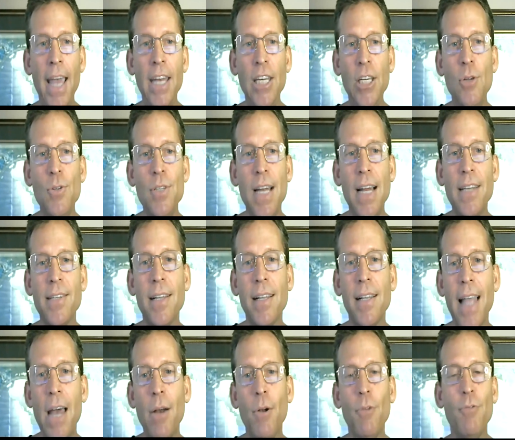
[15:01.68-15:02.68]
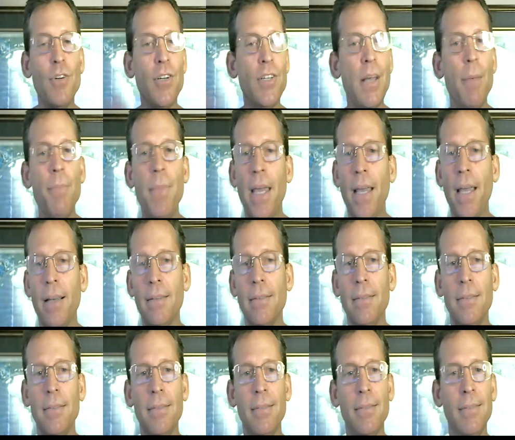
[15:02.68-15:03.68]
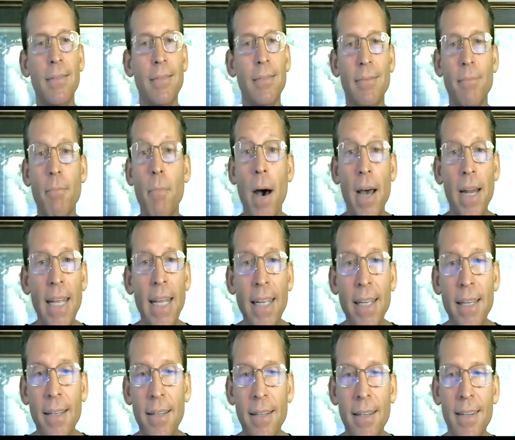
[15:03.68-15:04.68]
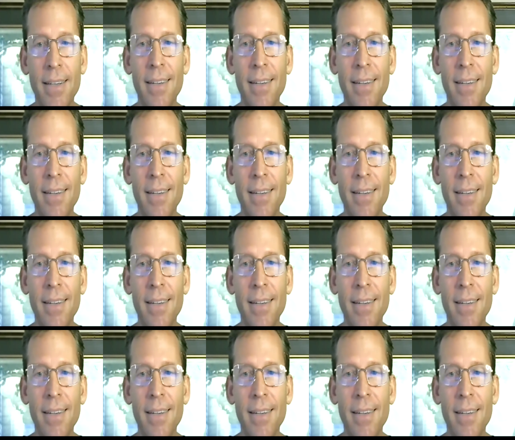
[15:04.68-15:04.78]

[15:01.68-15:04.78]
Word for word: and use it as collateral for something? Money.